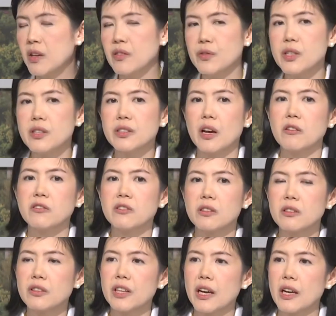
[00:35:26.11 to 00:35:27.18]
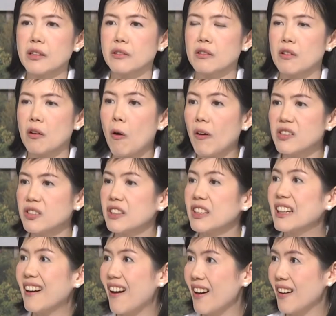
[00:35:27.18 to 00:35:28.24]
This also can cause
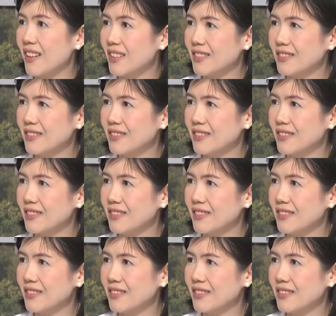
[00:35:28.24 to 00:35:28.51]
scar.